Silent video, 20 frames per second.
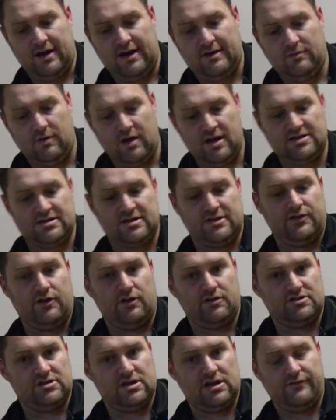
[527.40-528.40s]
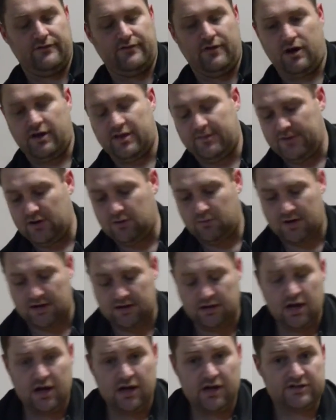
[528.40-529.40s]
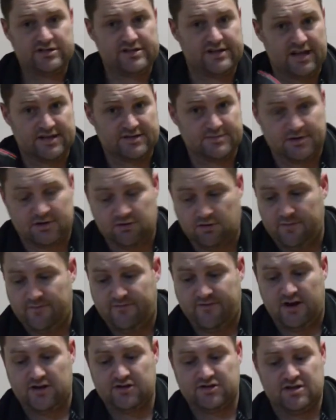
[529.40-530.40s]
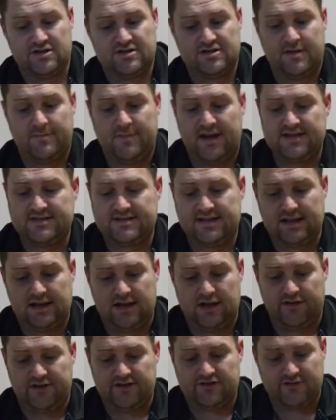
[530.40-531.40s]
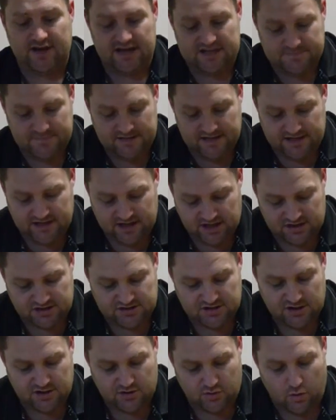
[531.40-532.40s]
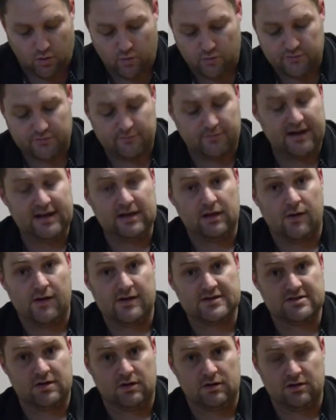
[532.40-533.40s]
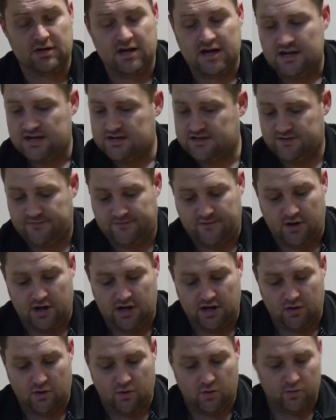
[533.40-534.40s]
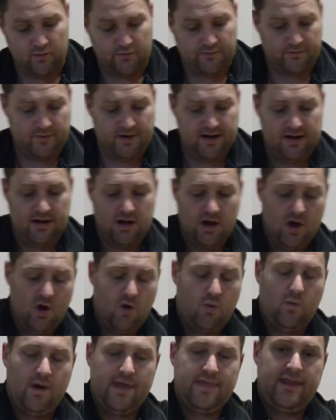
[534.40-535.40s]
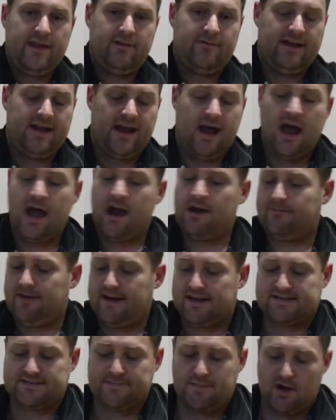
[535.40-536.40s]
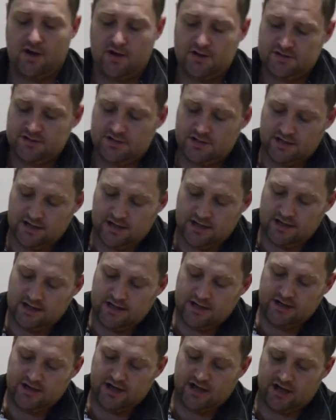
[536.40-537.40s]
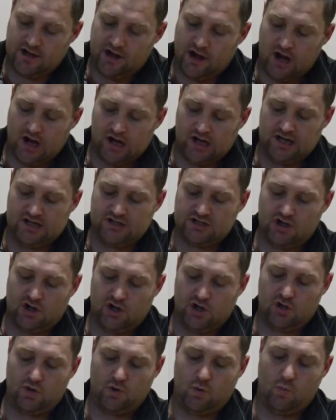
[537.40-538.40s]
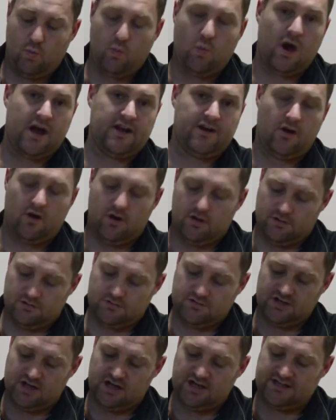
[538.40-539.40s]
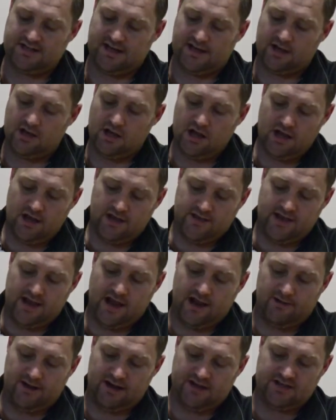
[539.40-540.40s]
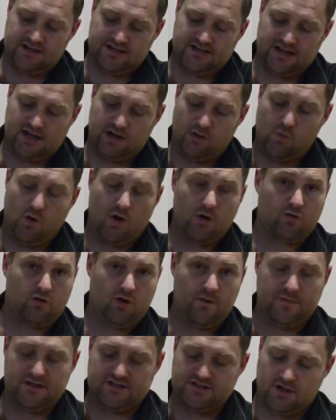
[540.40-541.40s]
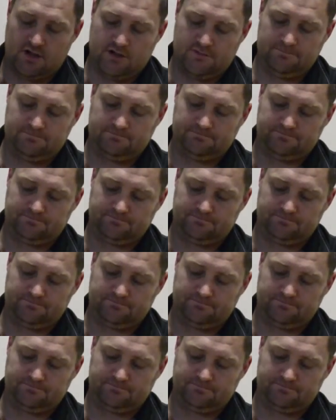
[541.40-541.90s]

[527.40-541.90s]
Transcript: end ones and not fire the middle one. So that's the group function. So basically on the transmitter you can turn all three lights on to fire all three. When they're in RX mode, you can only turn one on. So you tell it, the RX, you tell it what group it's on,